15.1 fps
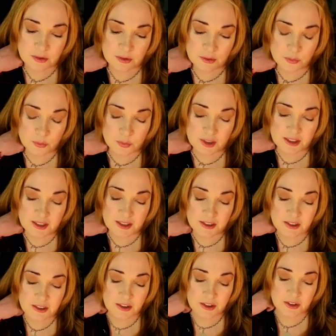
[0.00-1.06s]

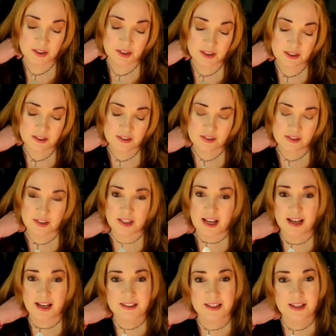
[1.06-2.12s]
reading lyrics and
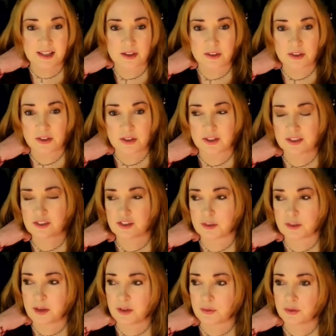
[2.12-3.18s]
acting out lyrics
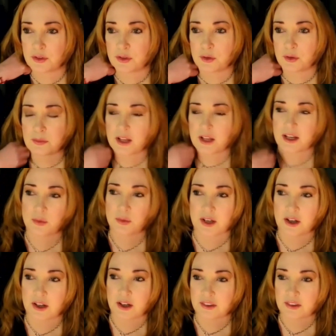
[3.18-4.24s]
in my room like we
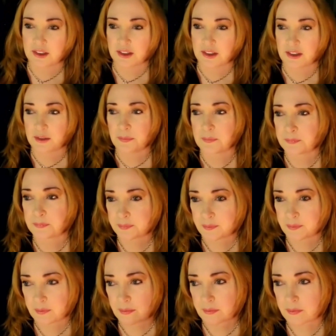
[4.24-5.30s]
all did,
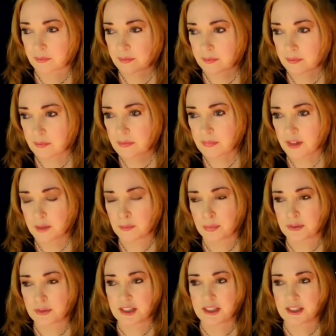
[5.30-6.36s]

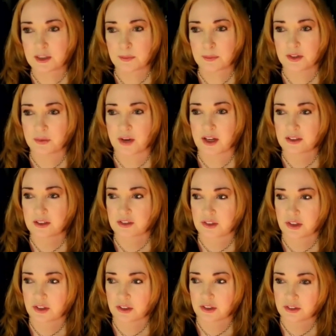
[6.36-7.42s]
pretending to be rock
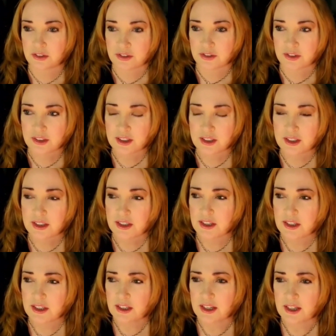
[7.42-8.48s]
stars.
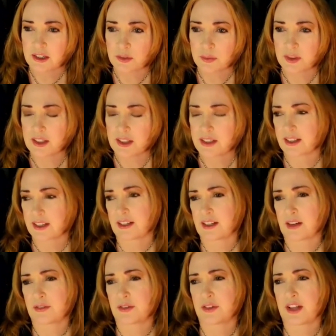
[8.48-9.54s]
And it really kind of
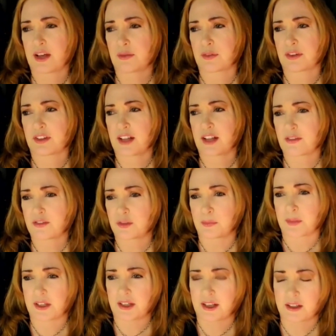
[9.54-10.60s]
never left
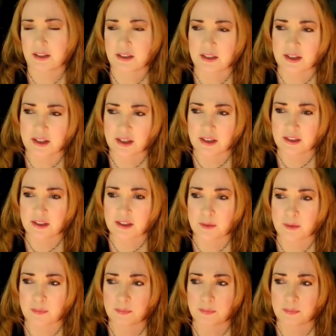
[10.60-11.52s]
me. I ended up